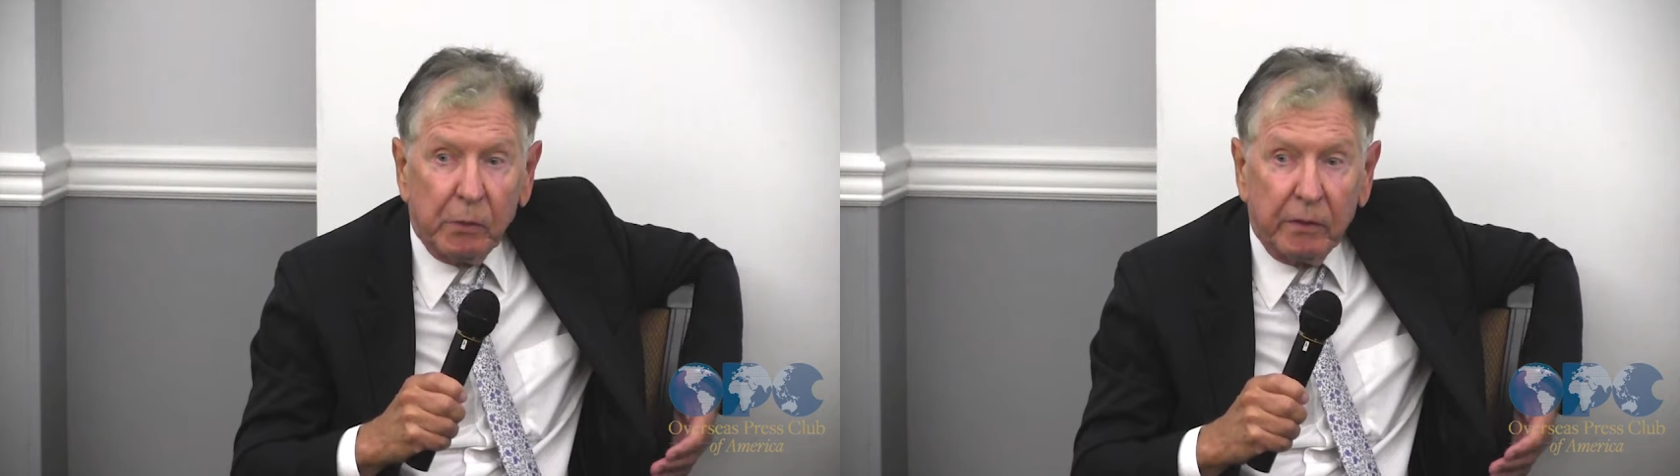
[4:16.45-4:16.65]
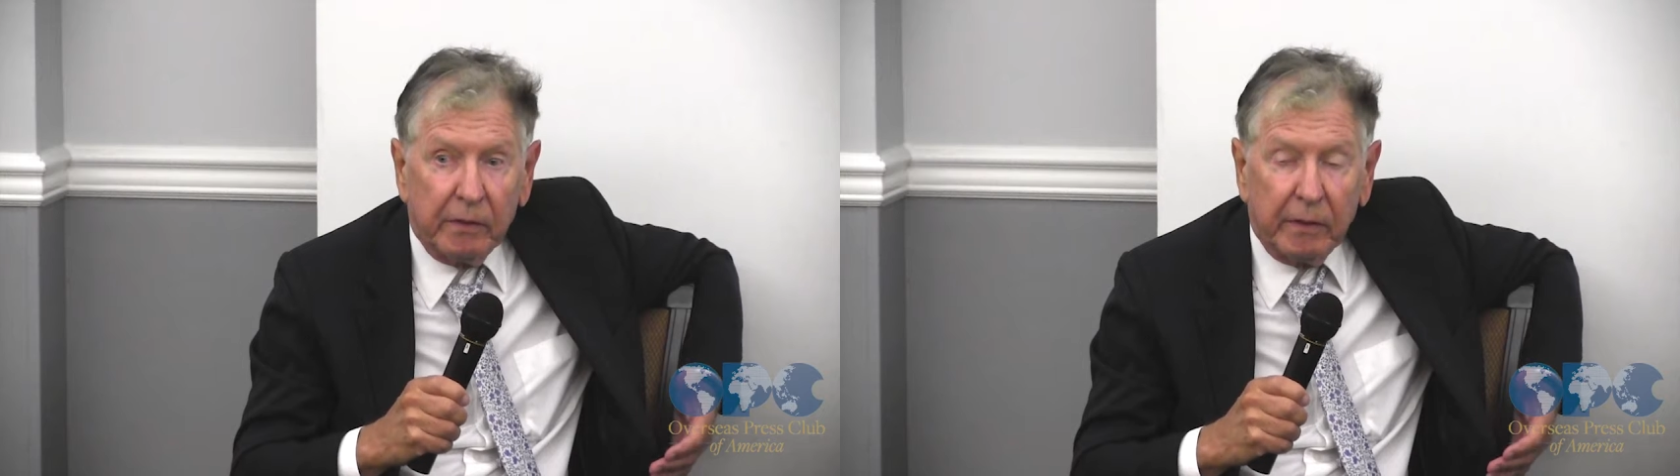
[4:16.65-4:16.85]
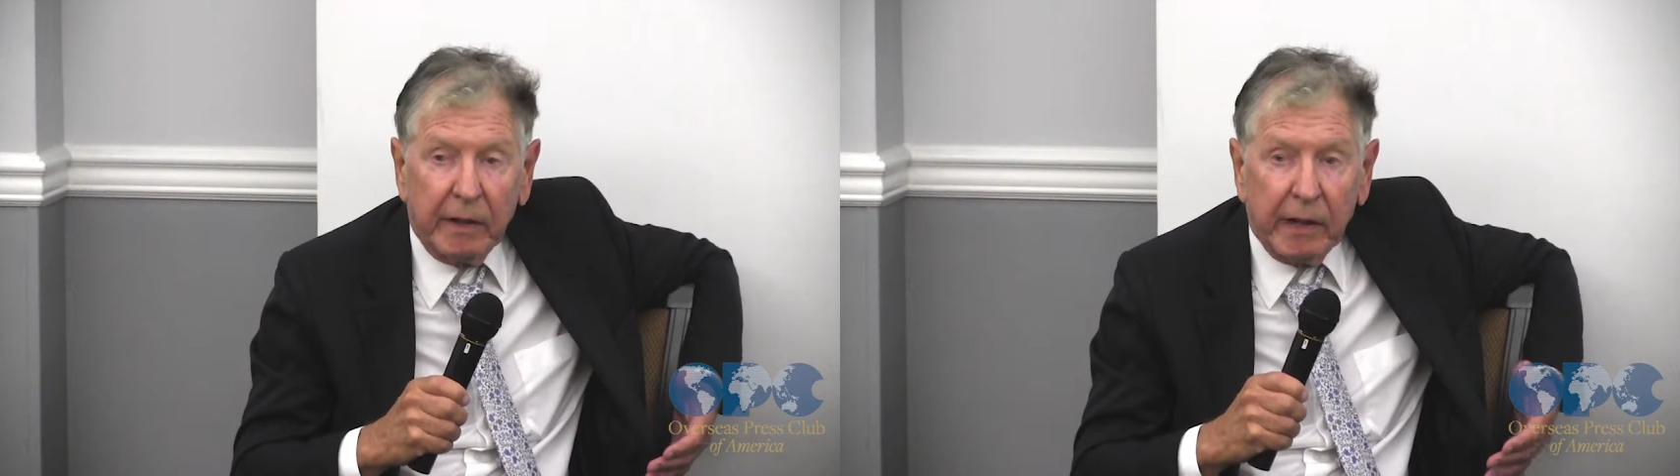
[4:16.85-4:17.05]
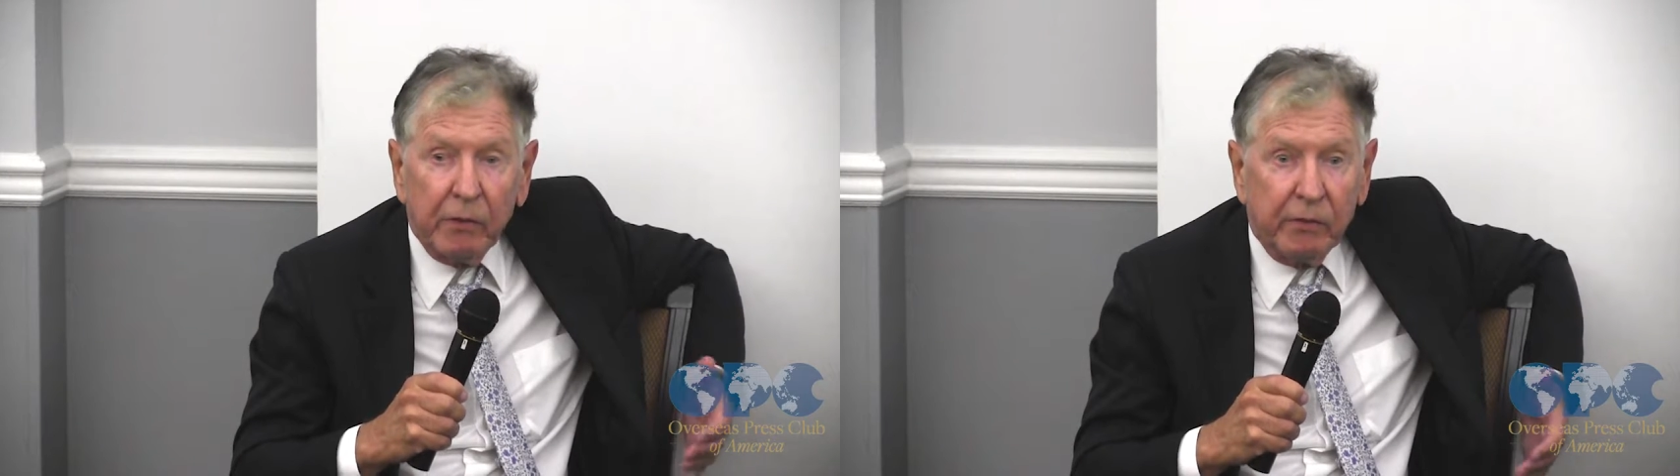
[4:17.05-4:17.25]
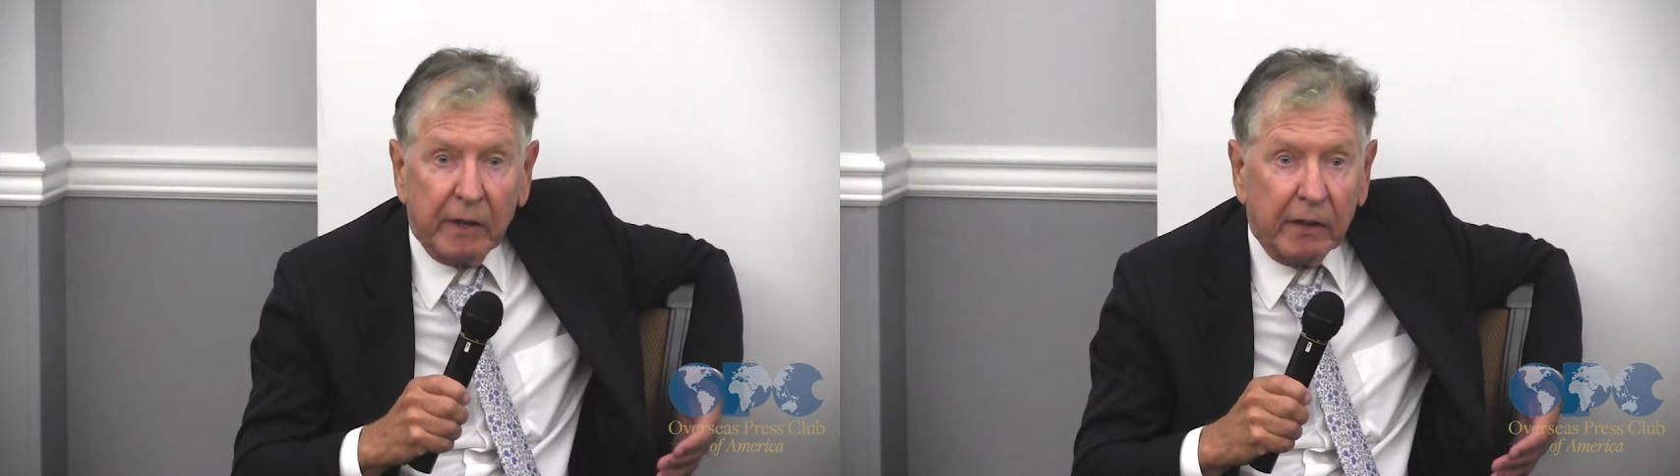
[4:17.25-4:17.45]
one to
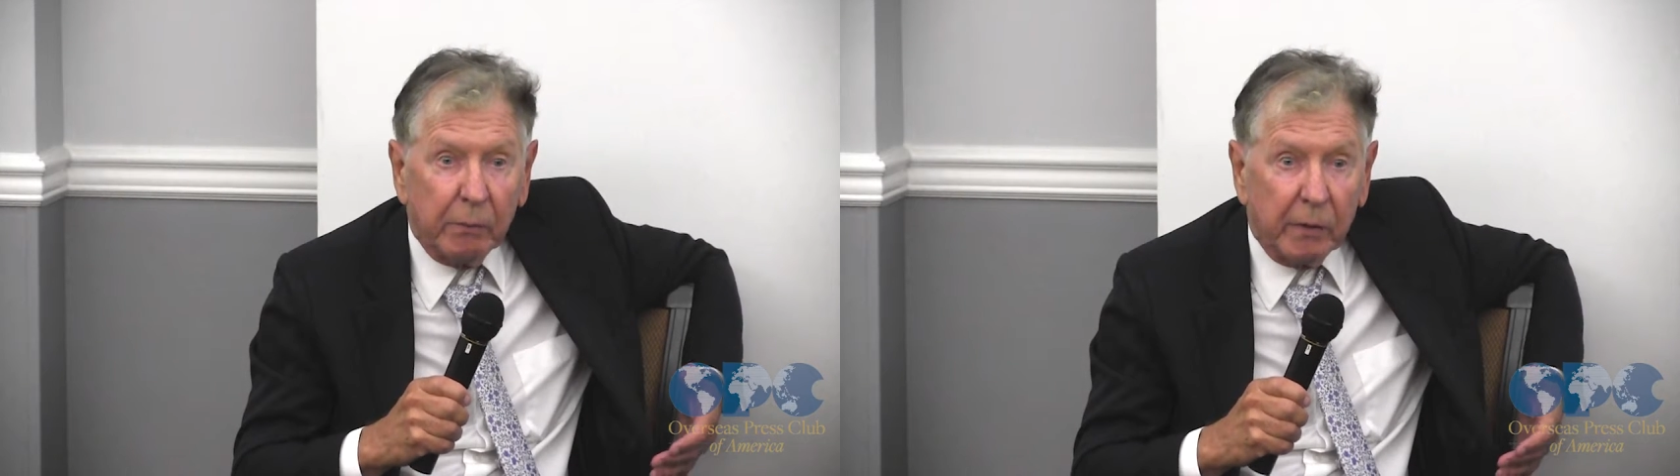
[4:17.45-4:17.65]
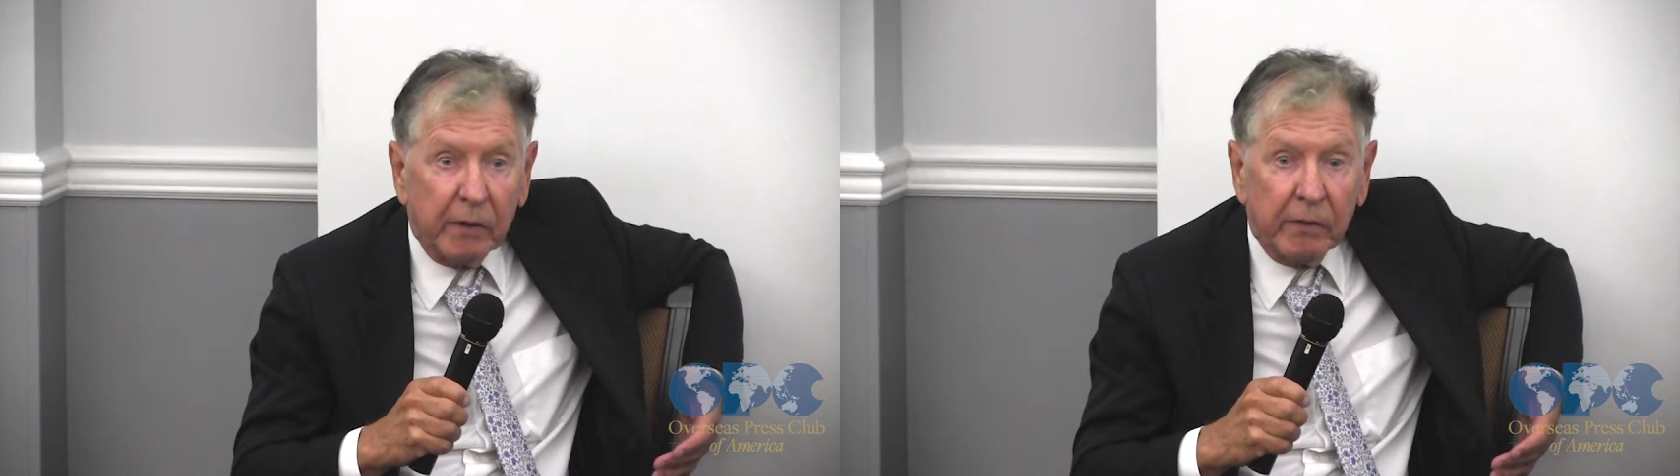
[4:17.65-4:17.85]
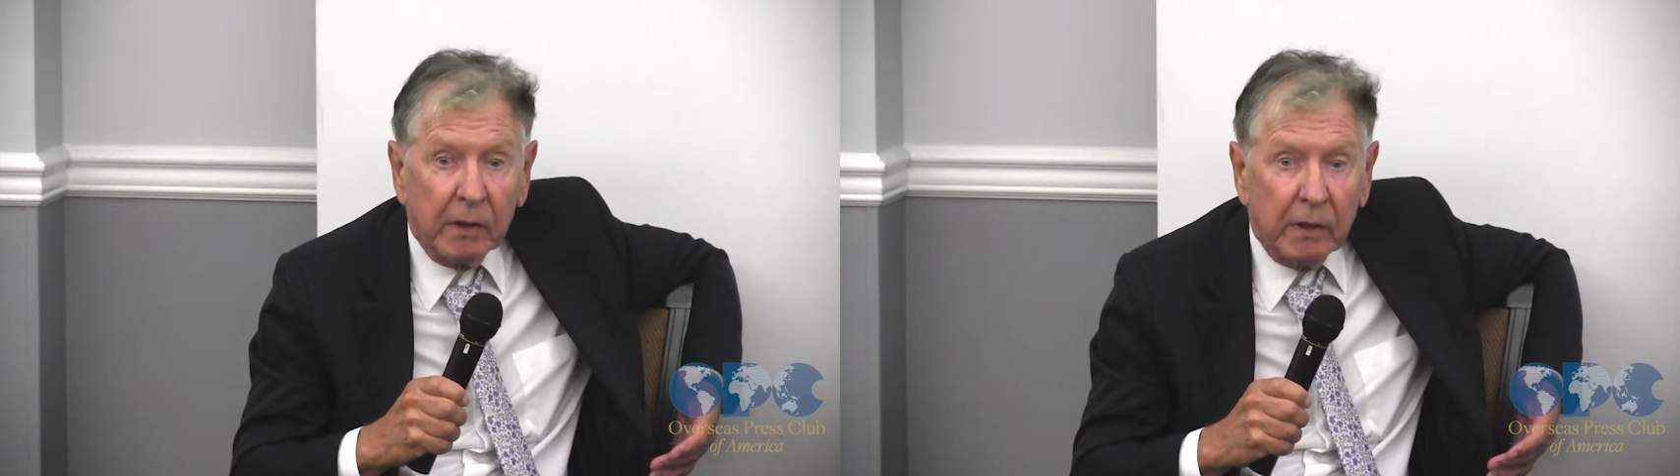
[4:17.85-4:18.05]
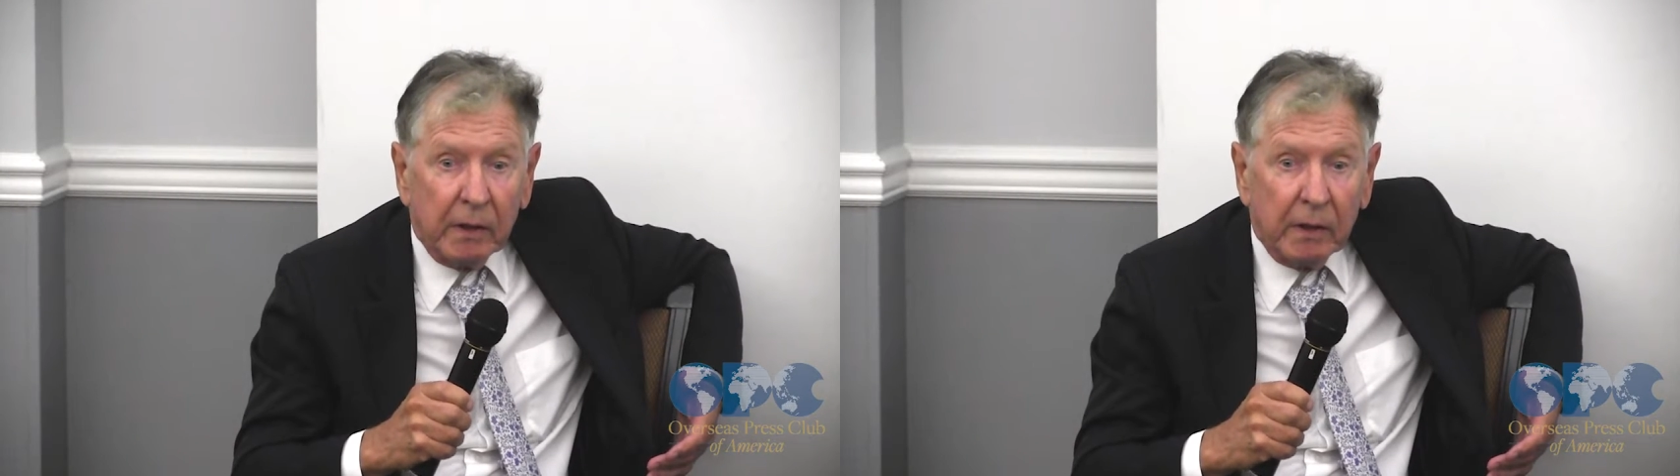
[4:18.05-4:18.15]
negotiate with.